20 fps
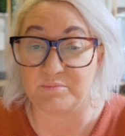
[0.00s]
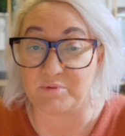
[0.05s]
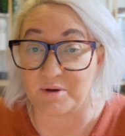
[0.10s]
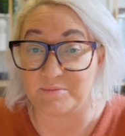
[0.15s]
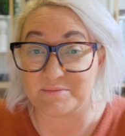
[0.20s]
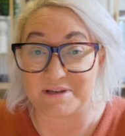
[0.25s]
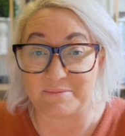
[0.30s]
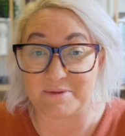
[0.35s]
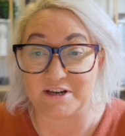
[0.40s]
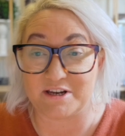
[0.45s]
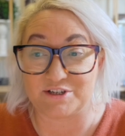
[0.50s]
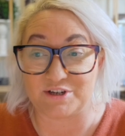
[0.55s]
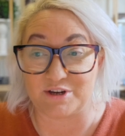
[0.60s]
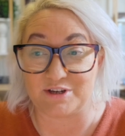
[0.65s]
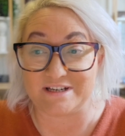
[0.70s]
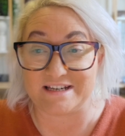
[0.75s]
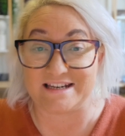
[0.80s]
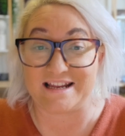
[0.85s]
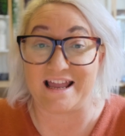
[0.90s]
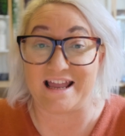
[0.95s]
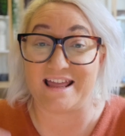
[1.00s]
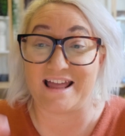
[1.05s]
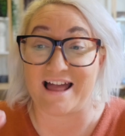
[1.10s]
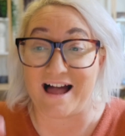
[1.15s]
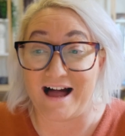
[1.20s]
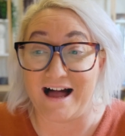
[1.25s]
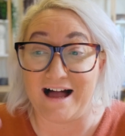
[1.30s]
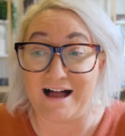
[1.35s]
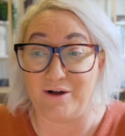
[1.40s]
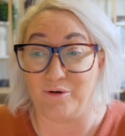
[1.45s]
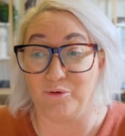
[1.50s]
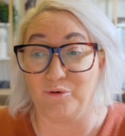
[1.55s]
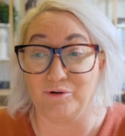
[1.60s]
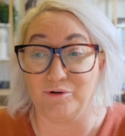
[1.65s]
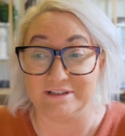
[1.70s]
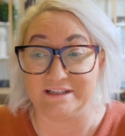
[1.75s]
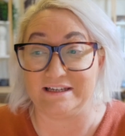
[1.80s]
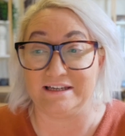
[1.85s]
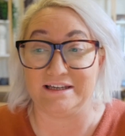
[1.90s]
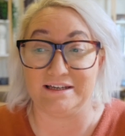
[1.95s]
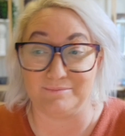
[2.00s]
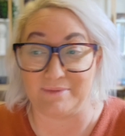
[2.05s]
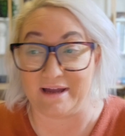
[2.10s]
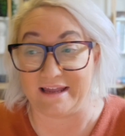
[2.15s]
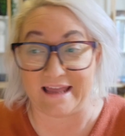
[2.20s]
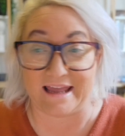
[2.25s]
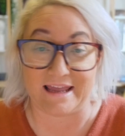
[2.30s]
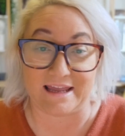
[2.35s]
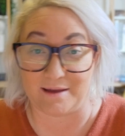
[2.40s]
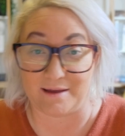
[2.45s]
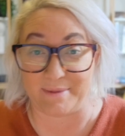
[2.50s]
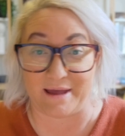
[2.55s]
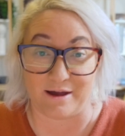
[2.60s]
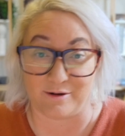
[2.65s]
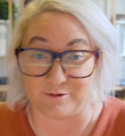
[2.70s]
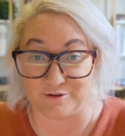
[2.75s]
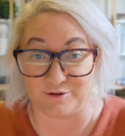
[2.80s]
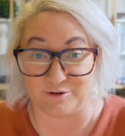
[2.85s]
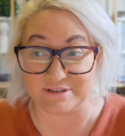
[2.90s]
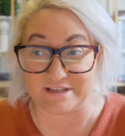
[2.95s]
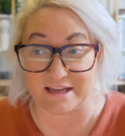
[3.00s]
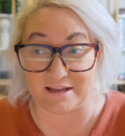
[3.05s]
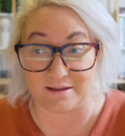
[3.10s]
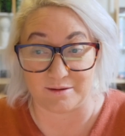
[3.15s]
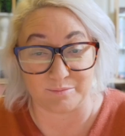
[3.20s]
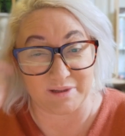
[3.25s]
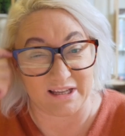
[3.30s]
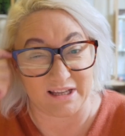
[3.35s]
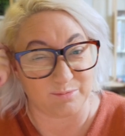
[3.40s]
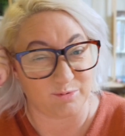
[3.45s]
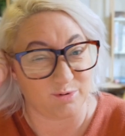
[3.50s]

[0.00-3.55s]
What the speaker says: prompts I'm going to show you today are all in my AI-powered note-taking playbook.